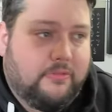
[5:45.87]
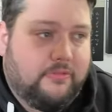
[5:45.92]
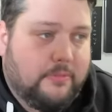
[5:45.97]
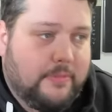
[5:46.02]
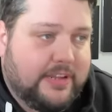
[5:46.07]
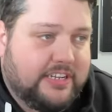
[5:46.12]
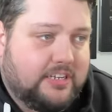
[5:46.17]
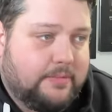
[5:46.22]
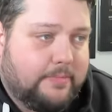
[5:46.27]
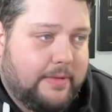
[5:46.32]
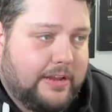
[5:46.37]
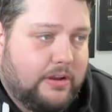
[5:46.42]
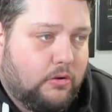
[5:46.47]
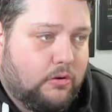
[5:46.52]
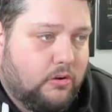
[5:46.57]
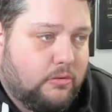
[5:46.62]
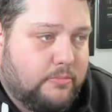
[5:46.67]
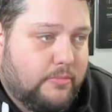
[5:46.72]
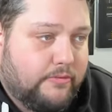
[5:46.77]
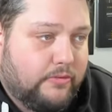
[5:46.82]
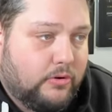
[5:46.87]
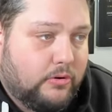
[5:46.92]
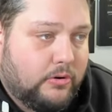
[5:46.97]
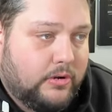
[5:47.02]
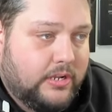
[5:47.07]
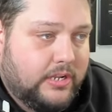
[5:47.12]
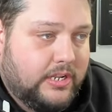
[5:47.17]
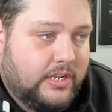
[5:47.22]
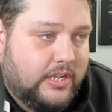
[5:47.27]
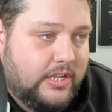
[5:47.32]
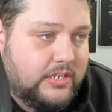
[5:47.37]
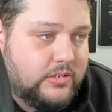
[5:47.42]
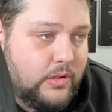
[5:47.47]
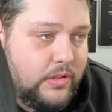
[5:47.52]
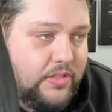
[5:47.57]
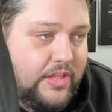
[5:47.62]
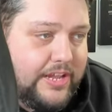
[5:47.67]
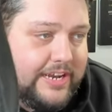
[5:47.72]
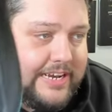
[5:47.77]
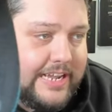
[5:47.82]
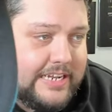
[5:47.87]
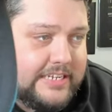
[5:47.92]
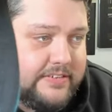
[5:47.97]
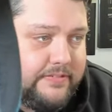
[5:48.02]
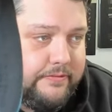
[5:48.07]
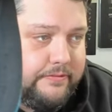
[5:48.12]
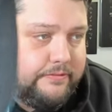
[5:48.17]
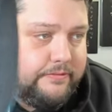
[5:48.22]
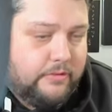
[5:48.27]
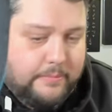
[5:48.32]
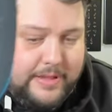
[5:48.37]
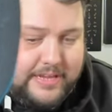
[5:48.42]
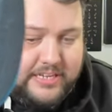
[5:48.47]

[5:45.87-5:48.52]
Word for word: from Esteban Ocon before. So I think that's from